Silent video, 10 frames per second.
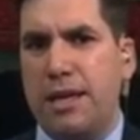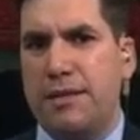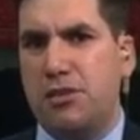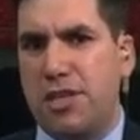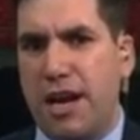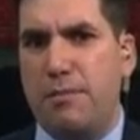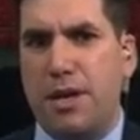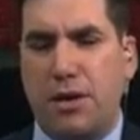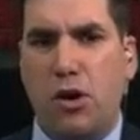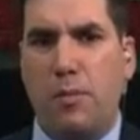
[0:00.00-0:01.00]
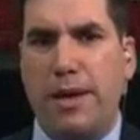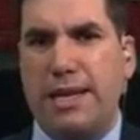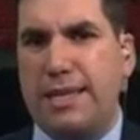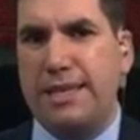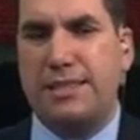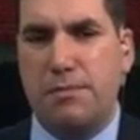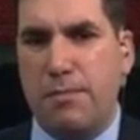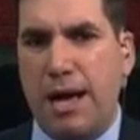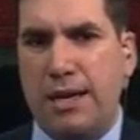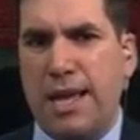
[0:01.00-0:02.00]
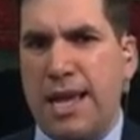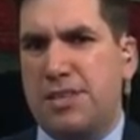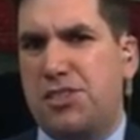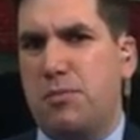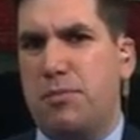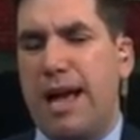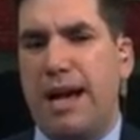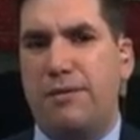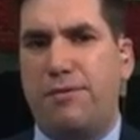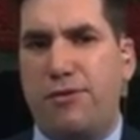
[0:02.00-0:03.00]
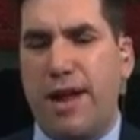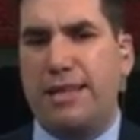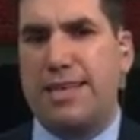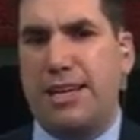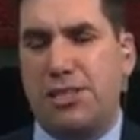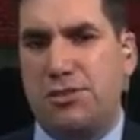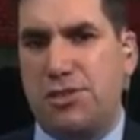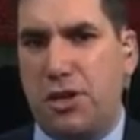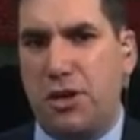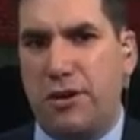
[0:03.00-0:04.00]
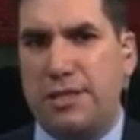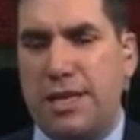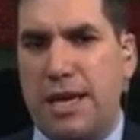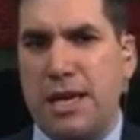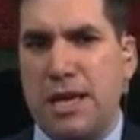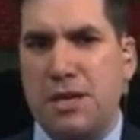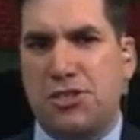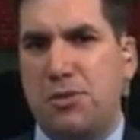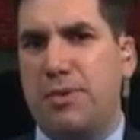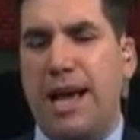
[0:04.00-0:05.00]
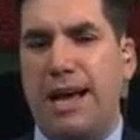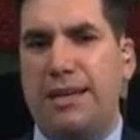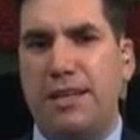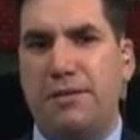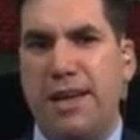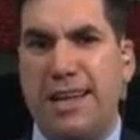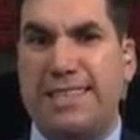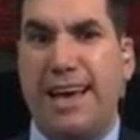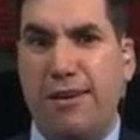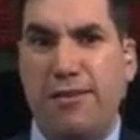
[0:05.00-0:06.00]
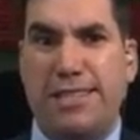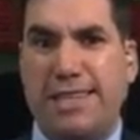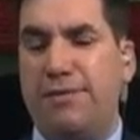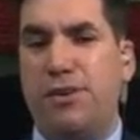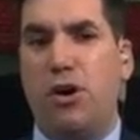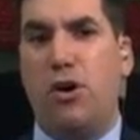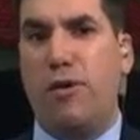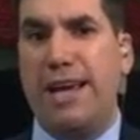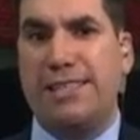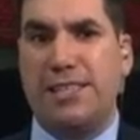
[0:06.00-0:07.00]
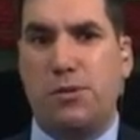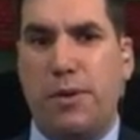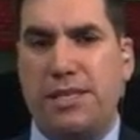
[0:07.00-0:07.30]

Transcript: that Jeremy Corbyn, a decent man, is some kind of threat to national security, some kind of terrorist even, or racist when he's